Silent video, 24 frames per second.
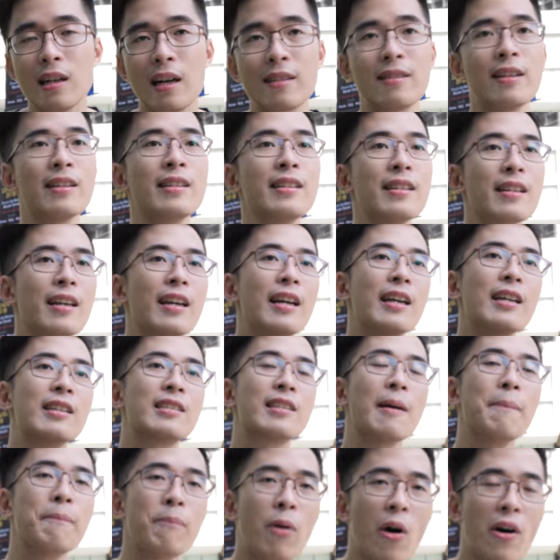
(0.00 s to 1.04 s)
I think
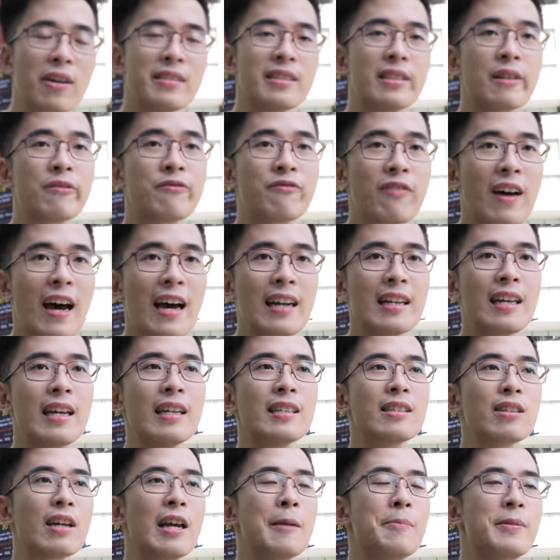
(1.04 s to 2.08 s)
some points are
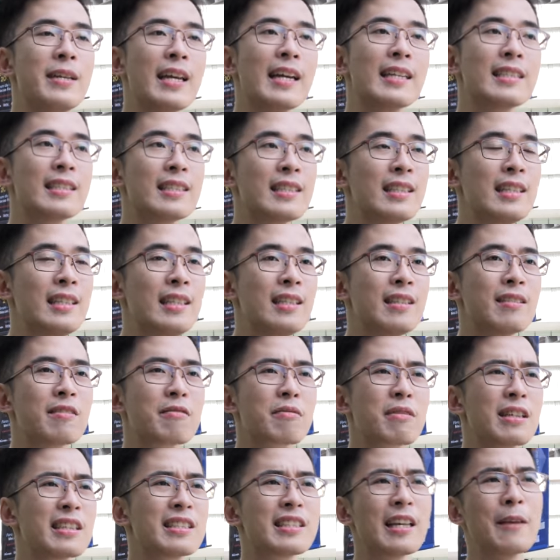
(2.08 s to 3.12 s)
valid. APS-C
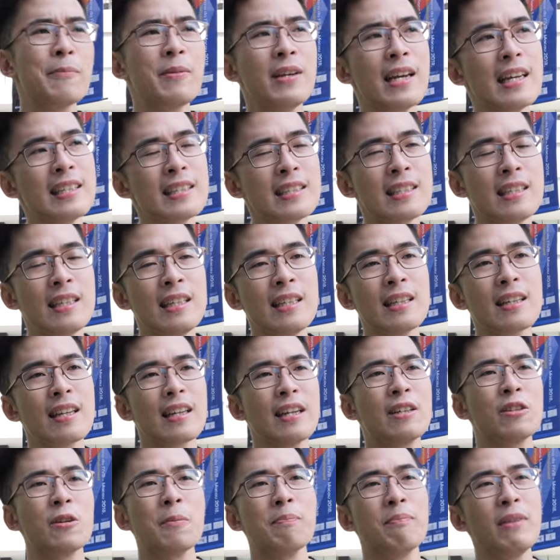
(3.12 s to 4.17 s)
is APS-C
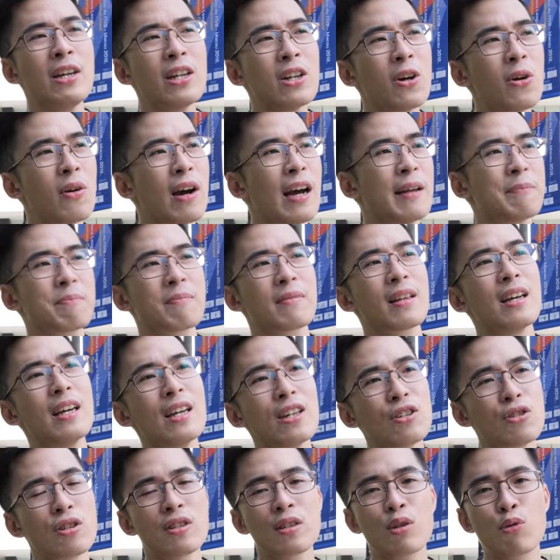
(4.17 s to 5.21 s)
in the middle, and
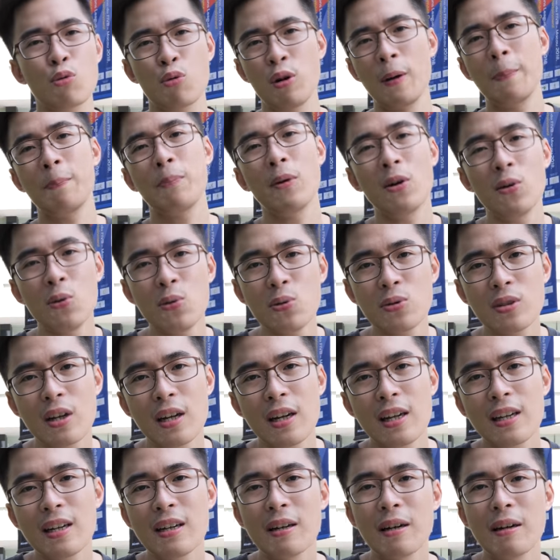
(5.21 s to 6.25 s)
just crippled
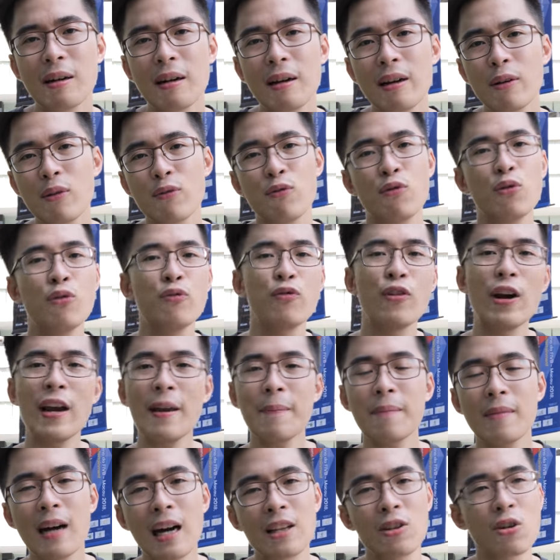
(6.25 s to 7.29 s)
full
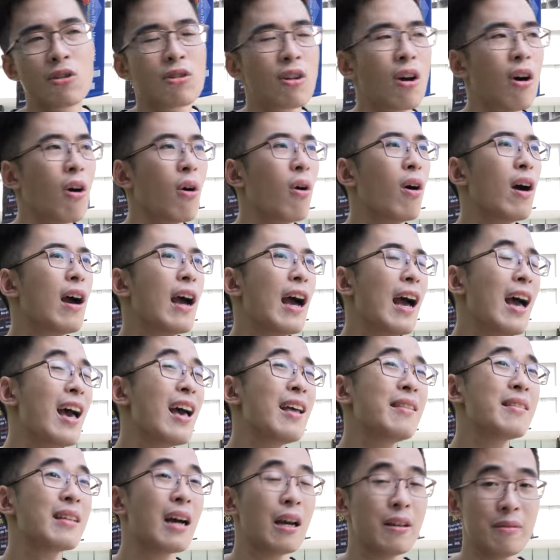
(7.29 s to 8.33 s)
frame, I don't know.
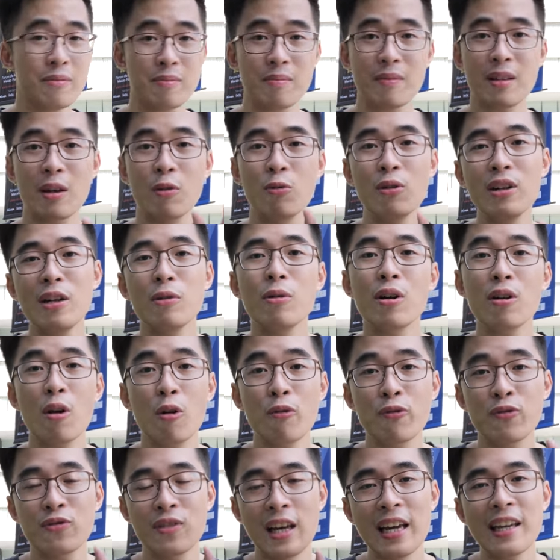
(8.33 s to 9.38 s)
And I really want to
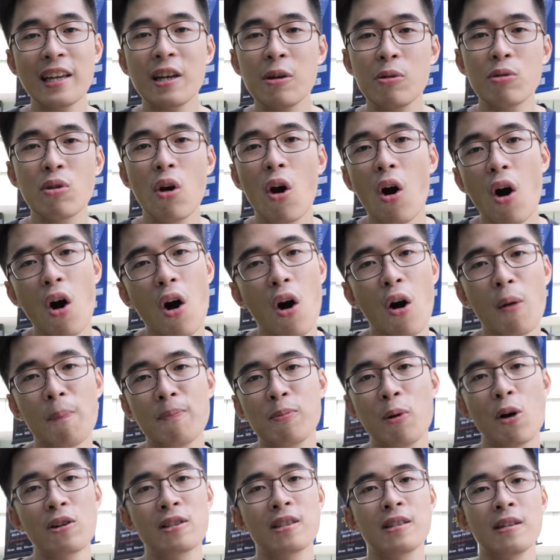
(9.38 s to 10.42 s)
thank you your
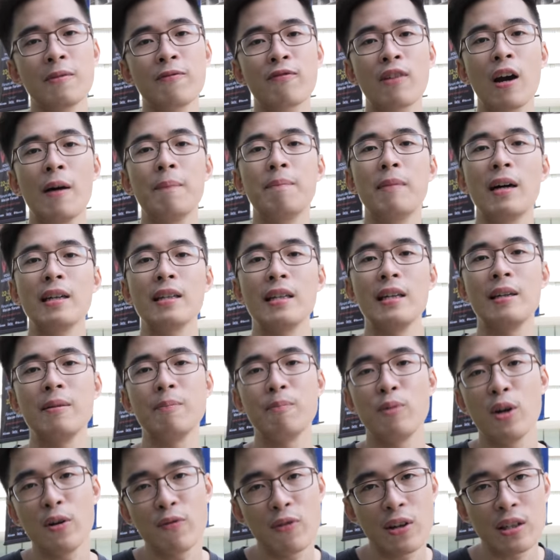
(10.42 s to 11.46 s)
positive comment in
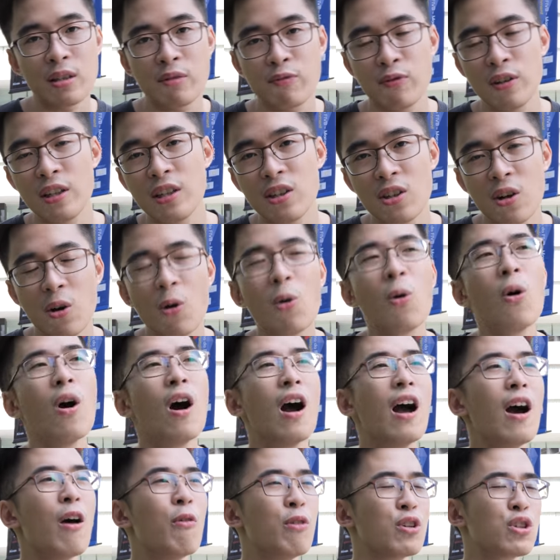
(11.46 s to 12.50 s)
previous video,
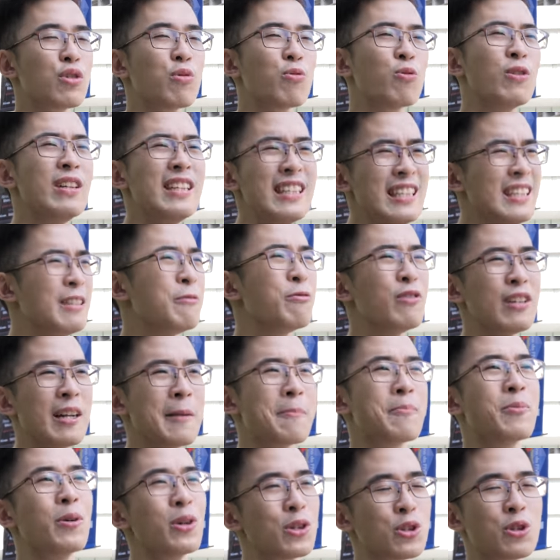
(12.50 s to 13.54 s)
which really, really
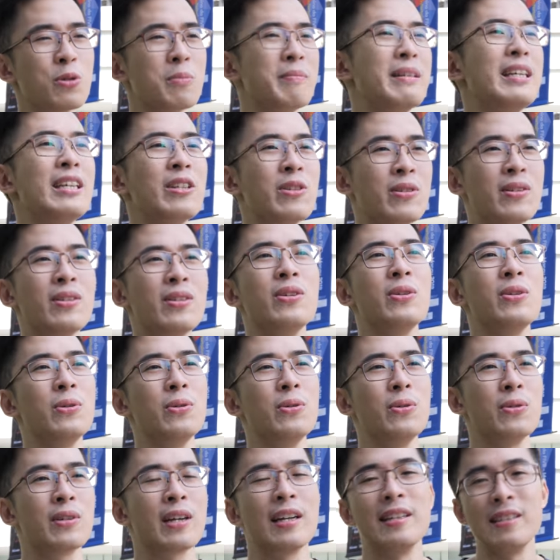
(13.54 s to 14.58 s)
pushed me
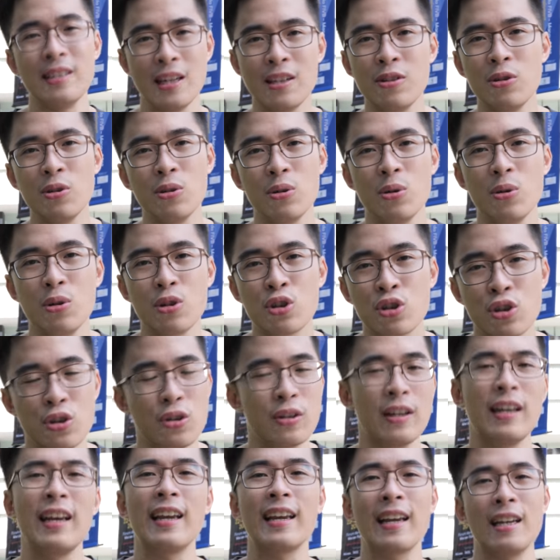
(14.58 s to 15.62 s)
to continue
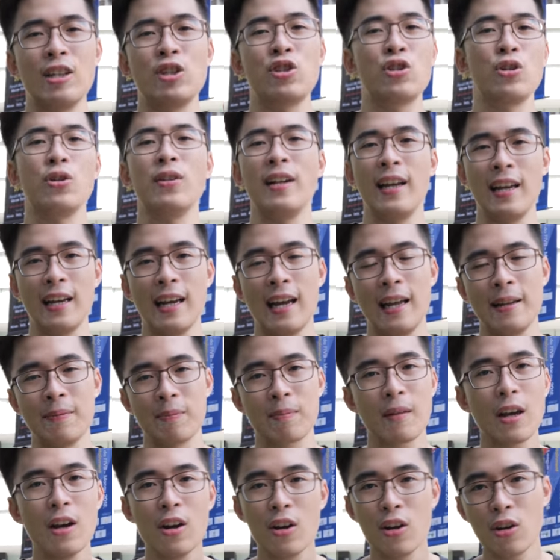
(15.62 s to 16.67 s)
shooting and shooting and
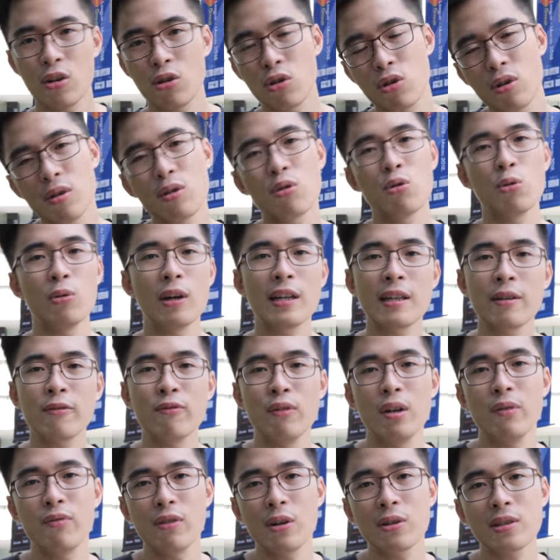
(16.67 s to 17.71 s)
doing
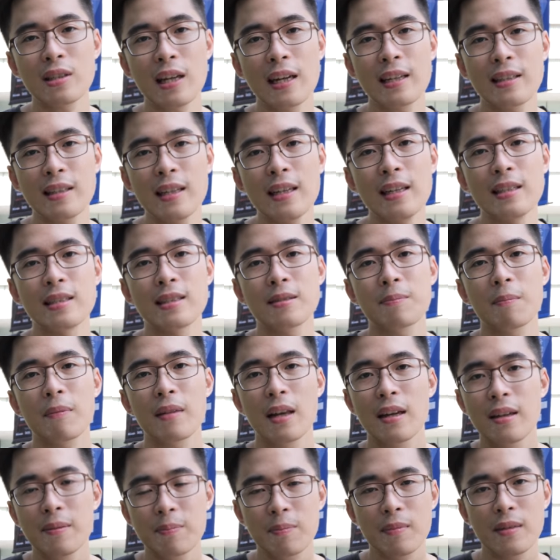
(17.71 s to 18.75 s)
reviews like this.
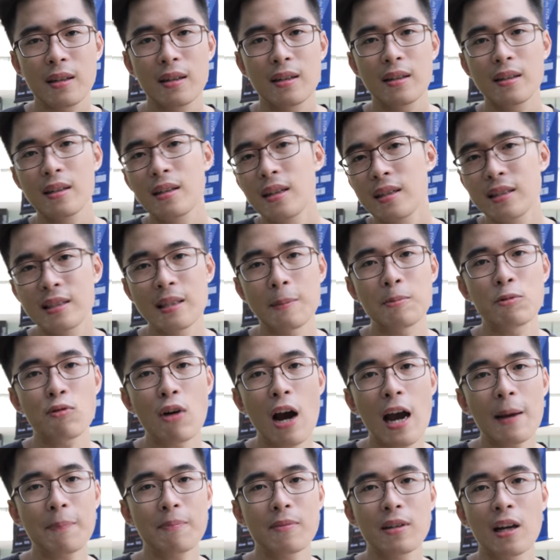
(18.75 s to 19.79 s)

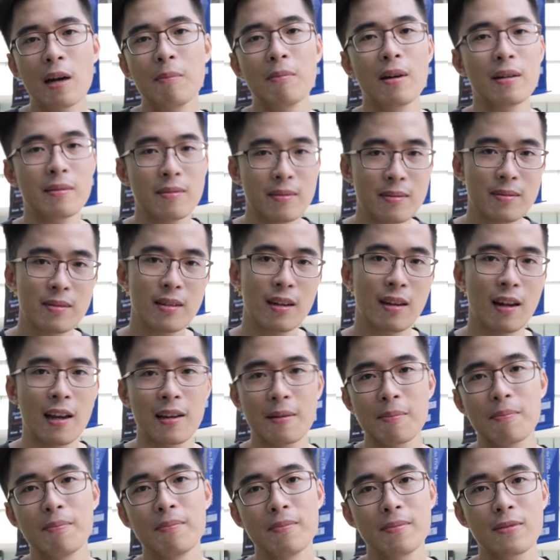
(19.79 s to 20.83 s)
Subscribe, comment, like,
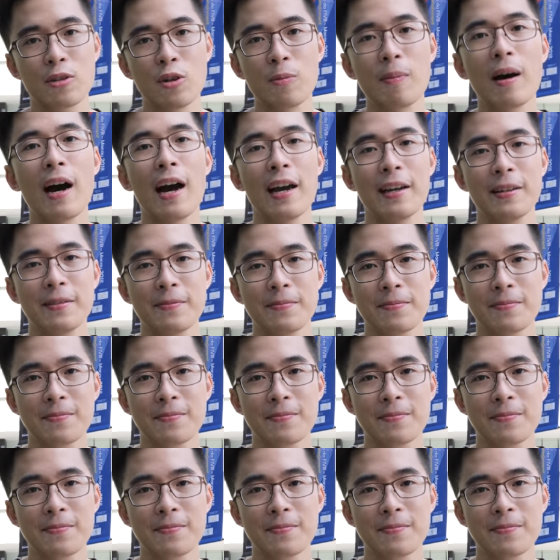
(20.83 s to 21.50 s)
goodbye.